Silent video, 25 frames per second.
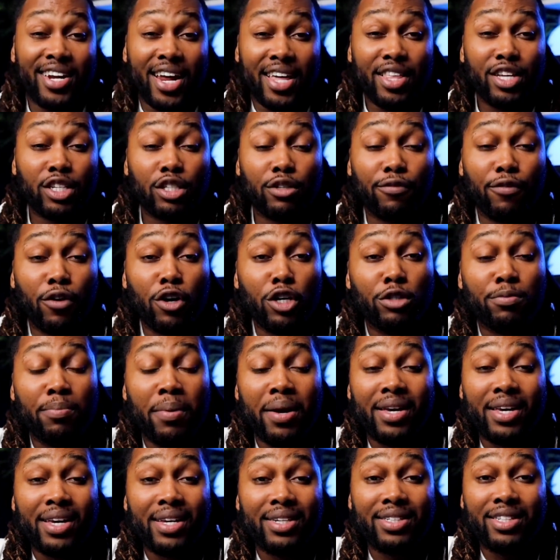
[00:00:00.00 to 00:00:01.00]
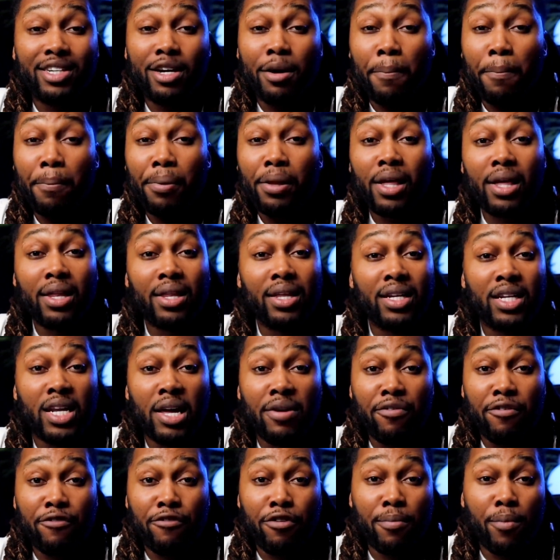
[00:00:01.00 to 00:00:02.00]
Now, this first bank is completely
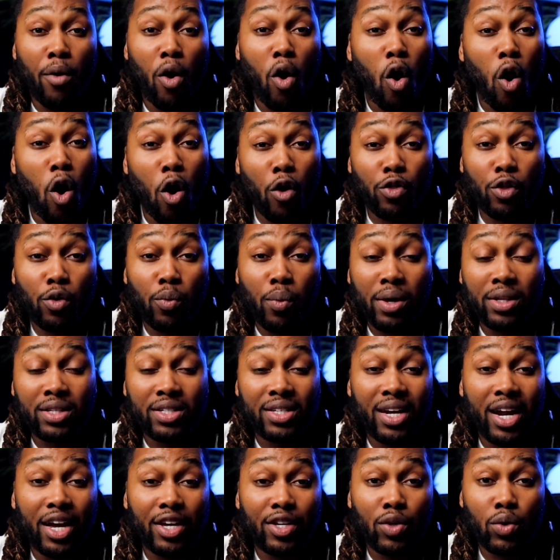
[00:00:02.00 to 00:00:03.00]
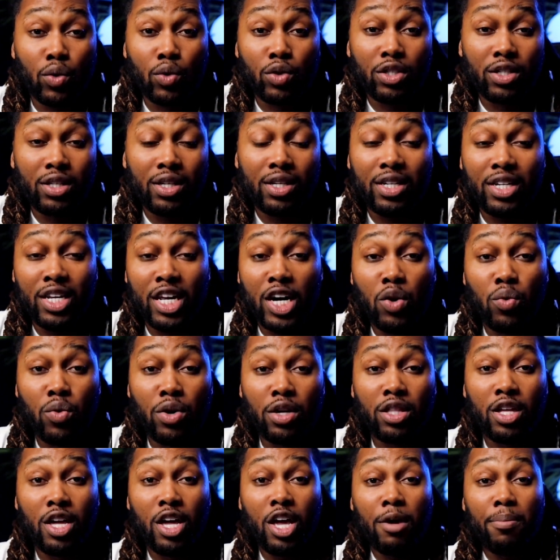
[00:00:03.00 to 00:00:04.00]
different from all the ones that I usually deal
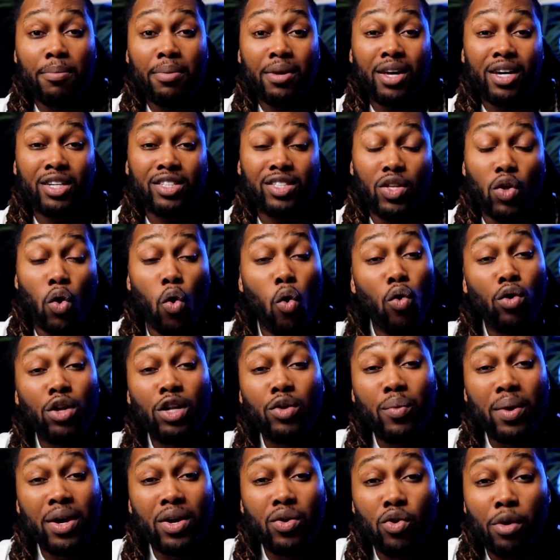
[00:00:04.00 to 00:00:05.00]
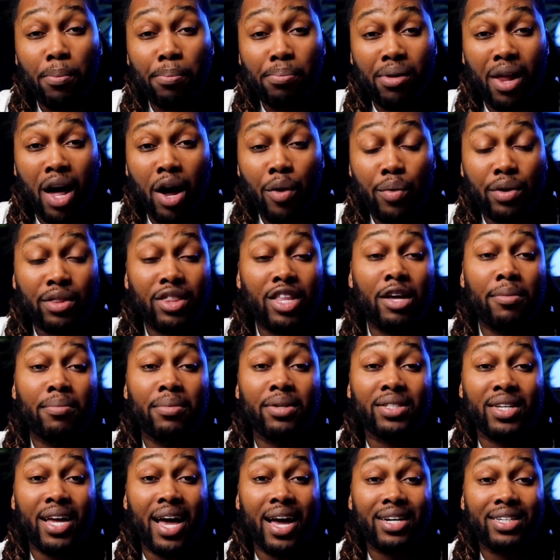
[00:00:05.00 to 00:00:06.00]
with because the only way to apply with
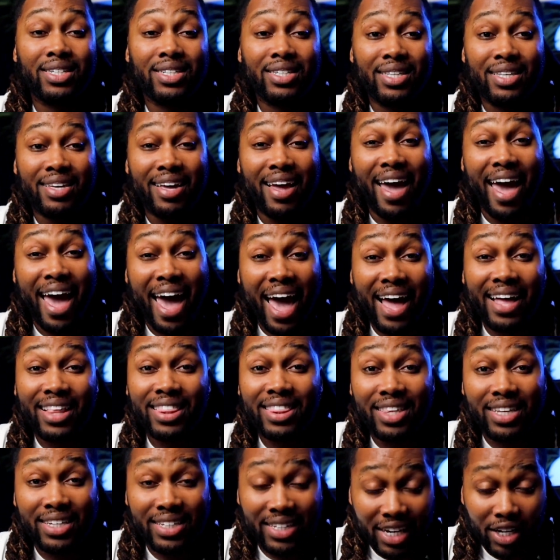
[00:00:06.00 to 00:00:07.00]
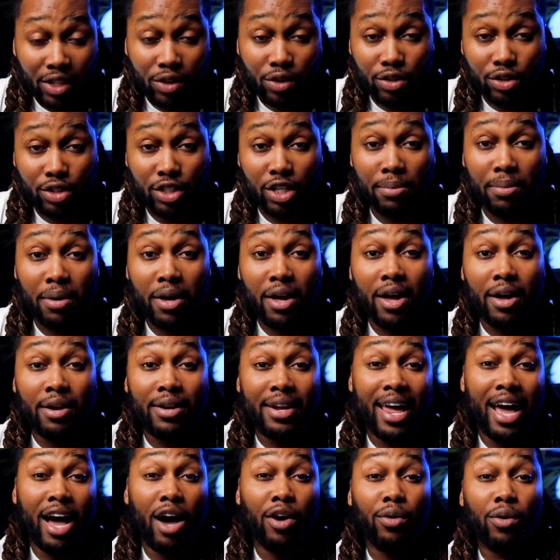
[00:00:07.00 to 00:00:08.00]
them is actually at the dealership.
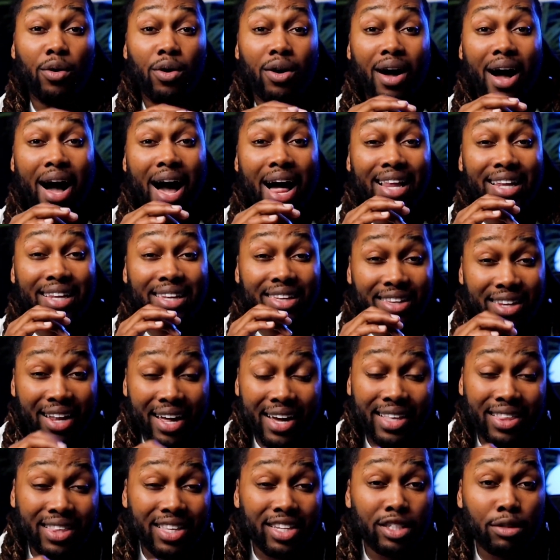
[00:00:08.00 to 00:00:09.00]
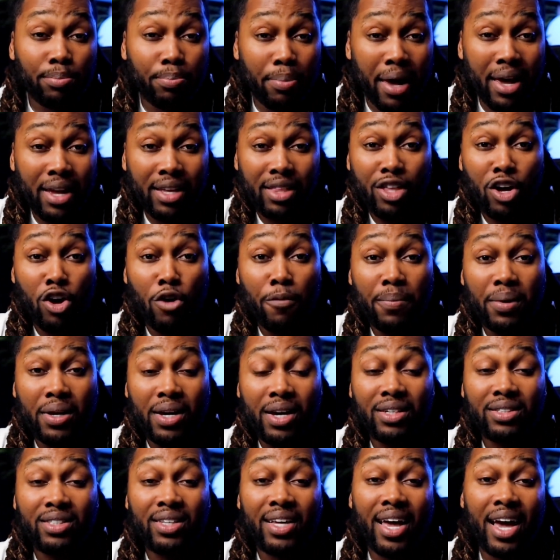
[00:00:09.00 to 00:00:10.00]
Now, I like this bank though
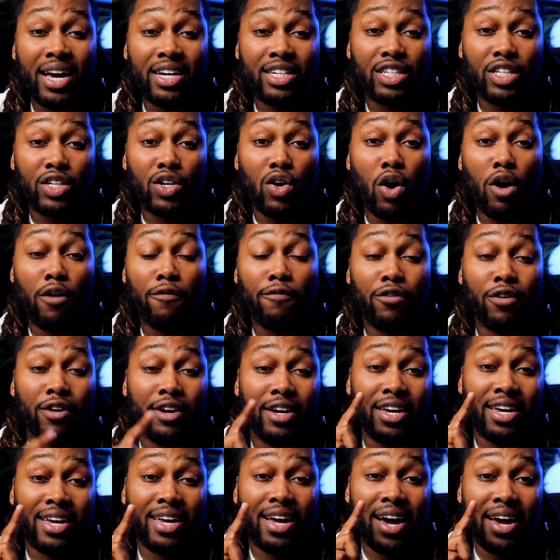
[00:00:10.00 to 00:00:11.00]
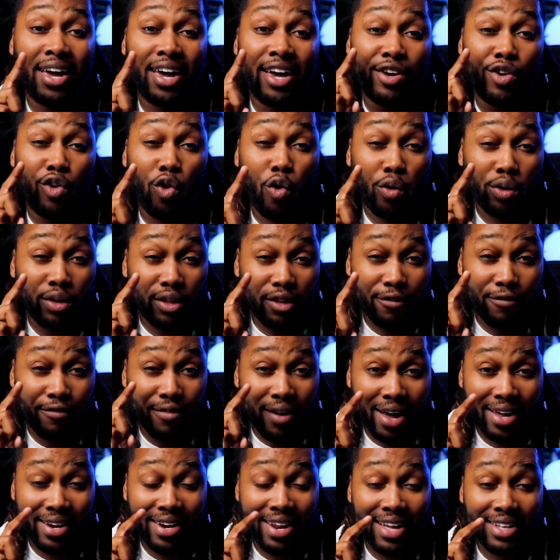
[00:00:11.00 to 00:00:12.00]
because they actually offer EIN-only
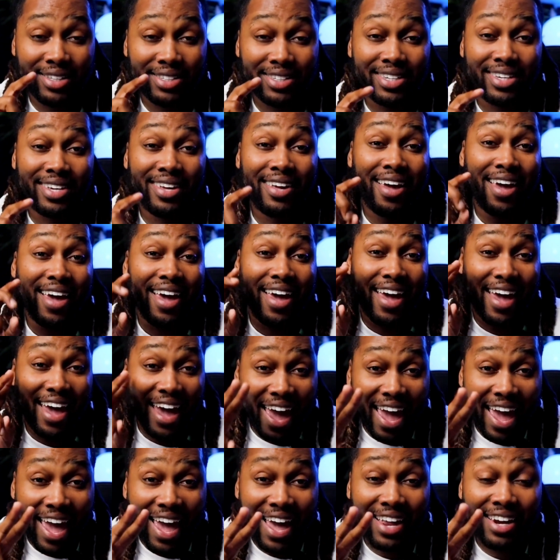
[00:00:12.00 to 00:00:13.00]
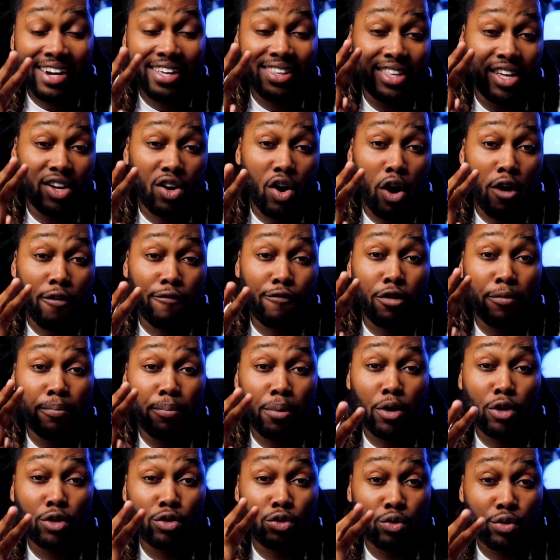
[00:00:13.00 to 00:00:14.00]
financing and they offer
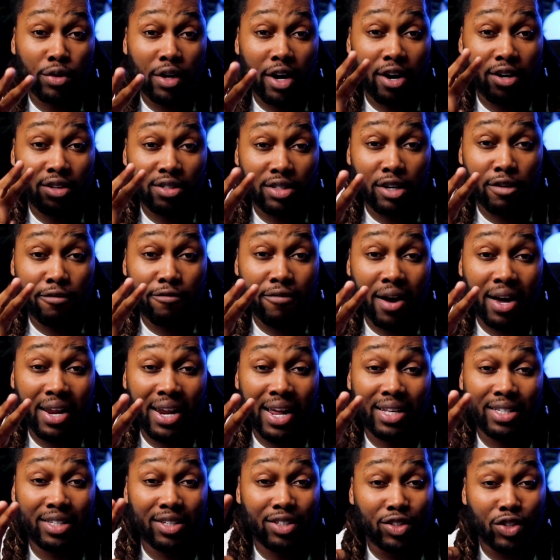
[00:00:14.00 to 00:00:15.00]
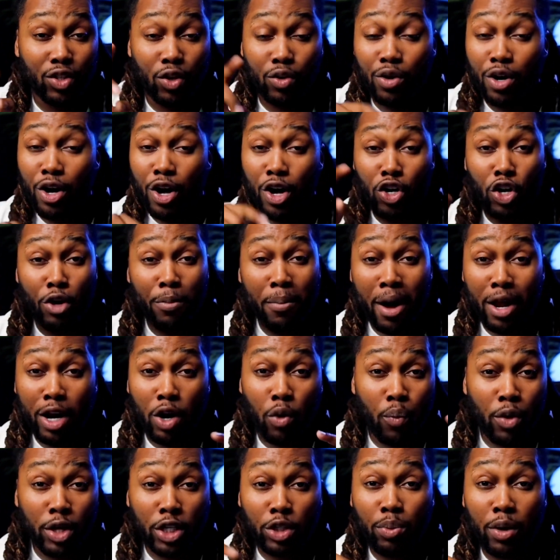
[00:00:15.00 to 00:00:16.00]
personal guarantee financing. So no
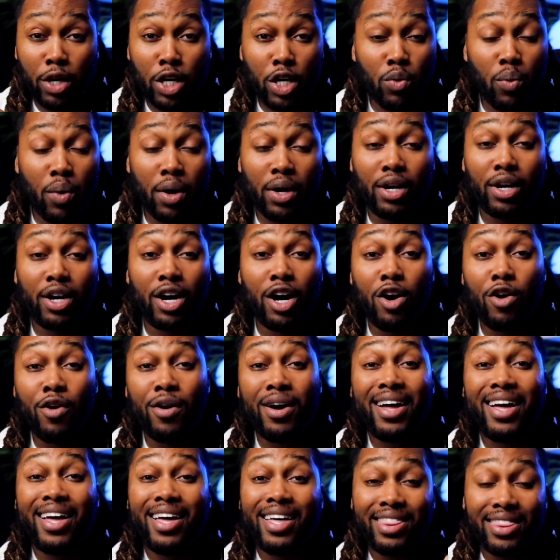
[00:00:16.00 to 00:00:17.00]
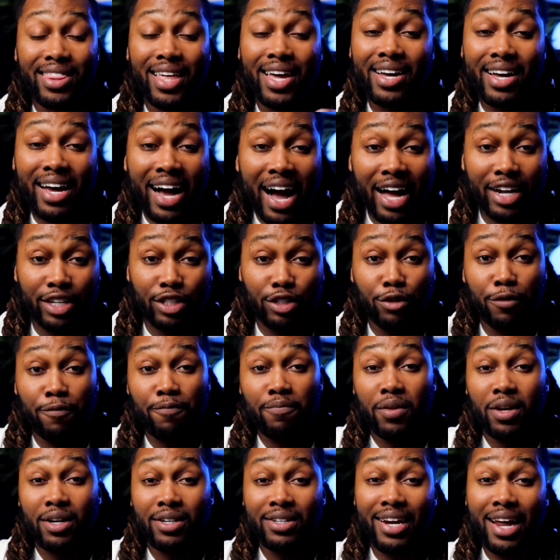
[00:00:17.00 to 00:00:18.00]
matter which way you want to go, they got you.
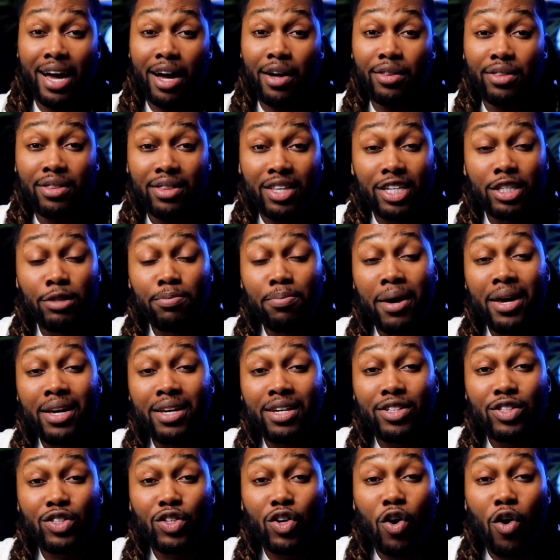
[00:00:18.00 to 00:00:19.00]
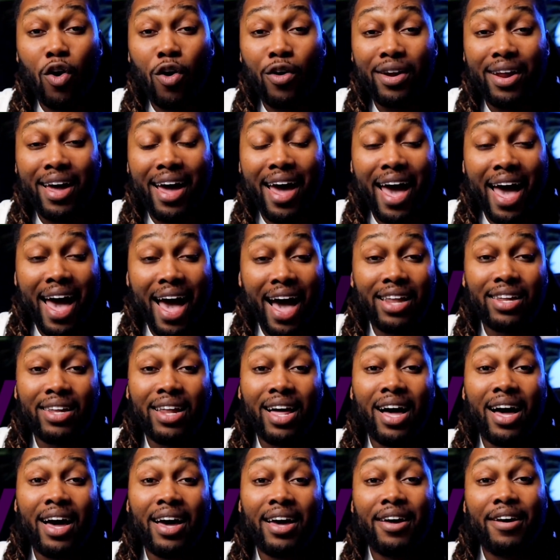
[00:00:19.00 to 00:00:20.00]
Now, this bank is called
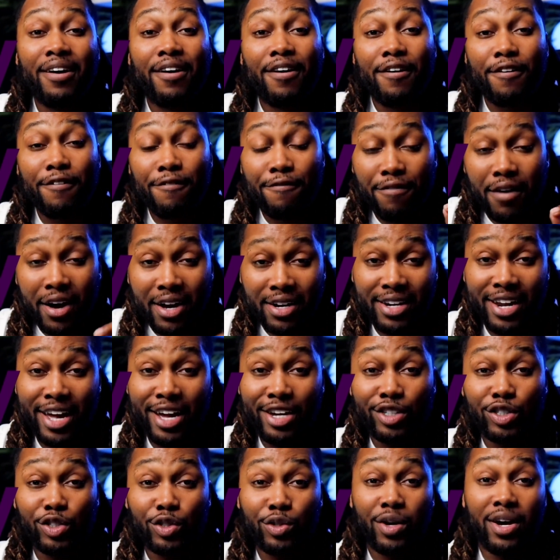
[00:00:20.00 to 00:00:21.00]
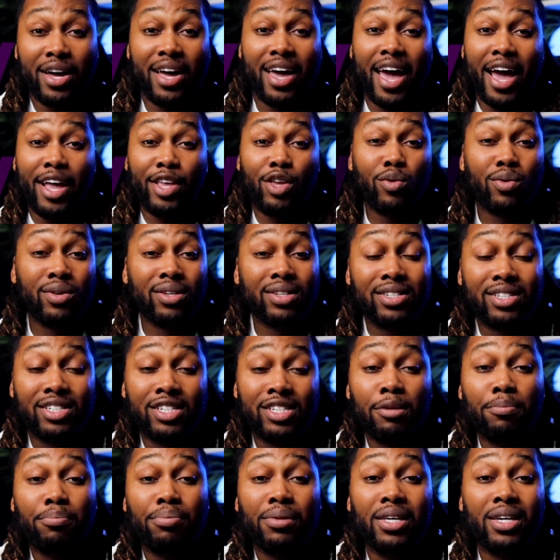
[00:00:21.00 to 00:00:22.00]
Ally Financial, and you can
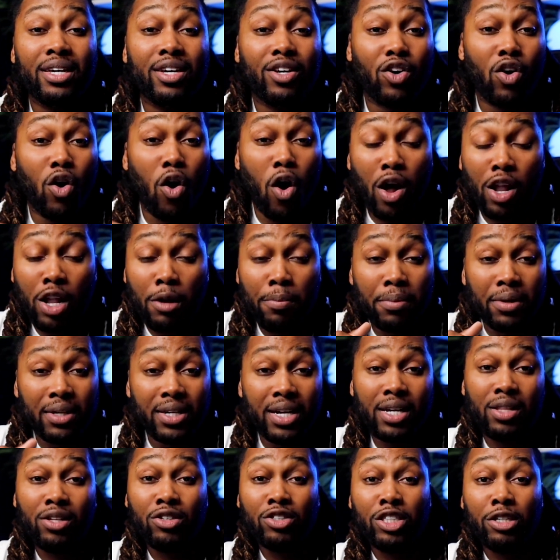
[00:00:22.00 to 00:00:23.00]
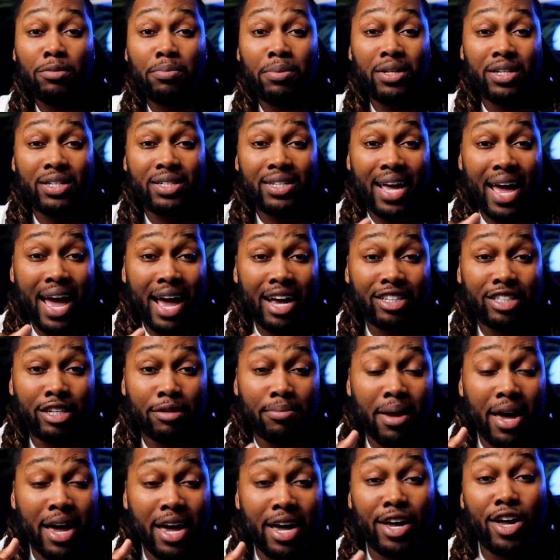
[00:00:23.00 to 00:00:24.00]
simply call up a dealership and just ask
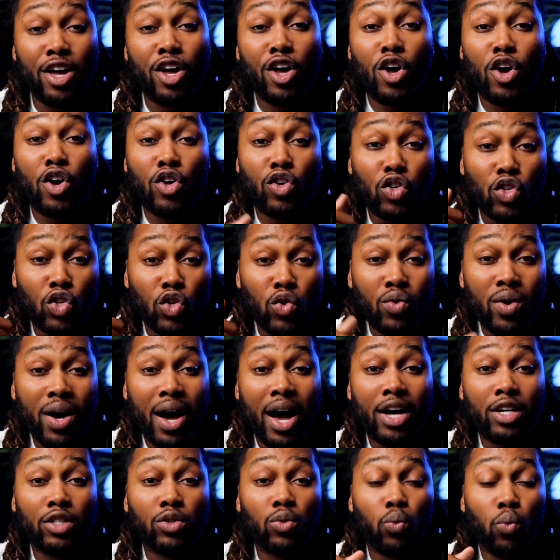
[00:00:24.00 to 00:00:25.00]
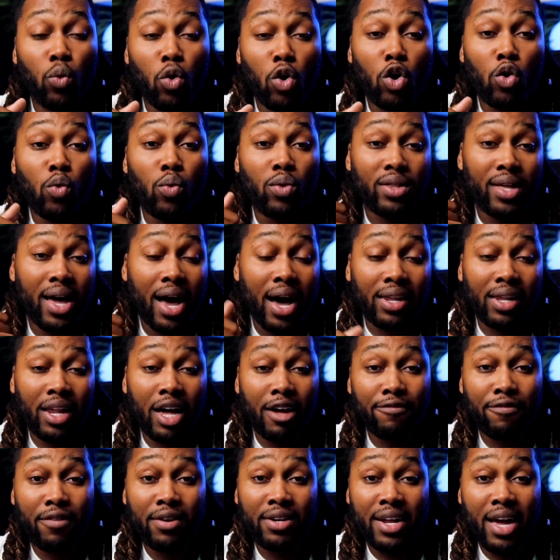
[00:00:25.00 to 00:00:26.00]
them, hey, do you guys work with
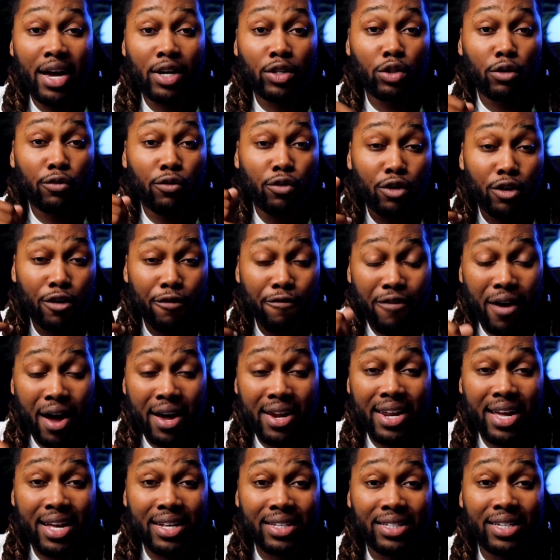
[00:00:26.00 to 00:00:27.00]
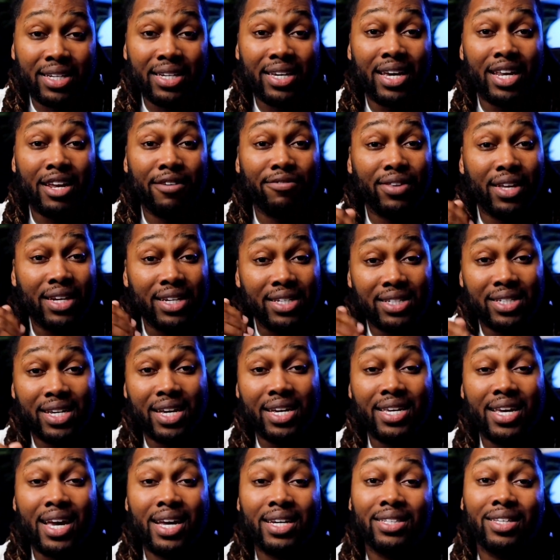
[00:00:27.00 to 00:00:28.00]
Ally Financial for your financing? And if they
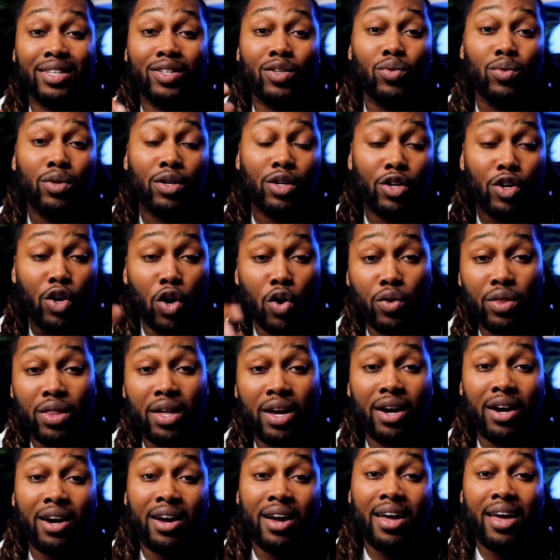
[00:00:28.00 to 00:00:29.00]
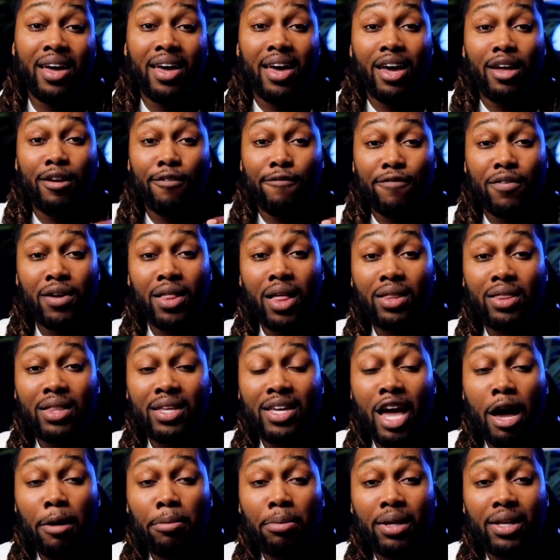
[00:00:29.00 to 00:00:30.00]
say yes, then you can go there and fill out
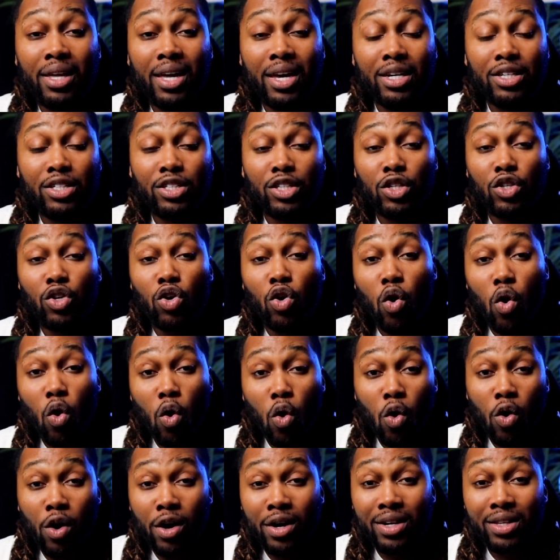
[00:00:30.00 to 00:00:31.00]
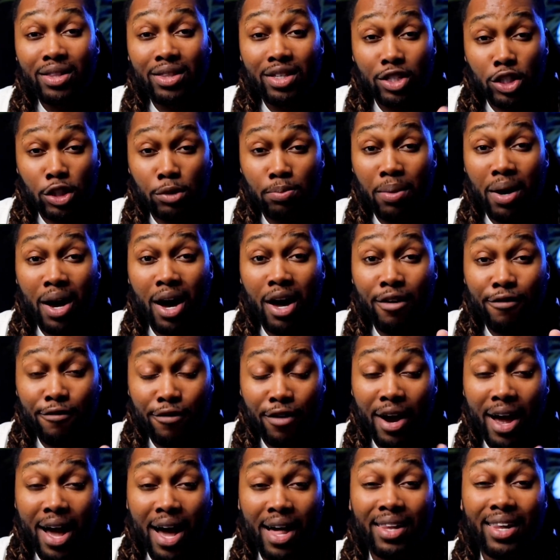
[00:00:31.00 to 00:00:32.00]
the application on the spot
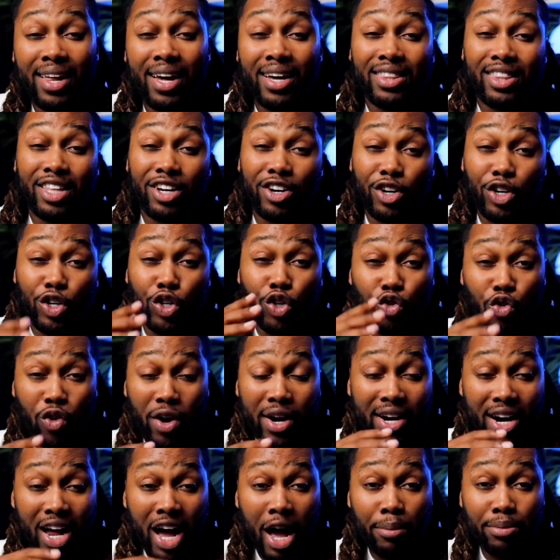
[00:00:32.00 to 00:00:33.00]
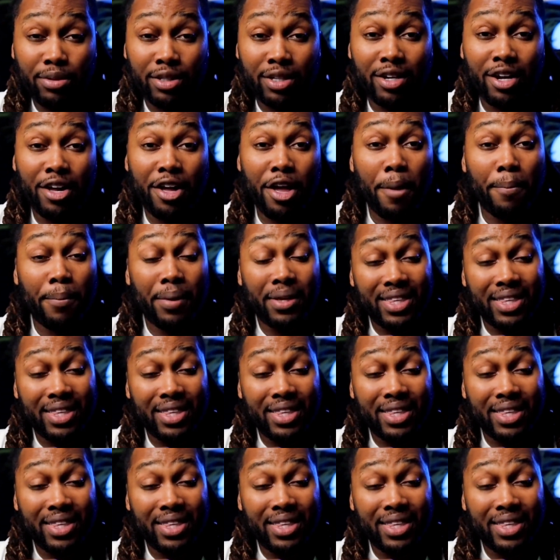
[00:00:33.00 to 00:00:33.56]
for Ally. They're a great option.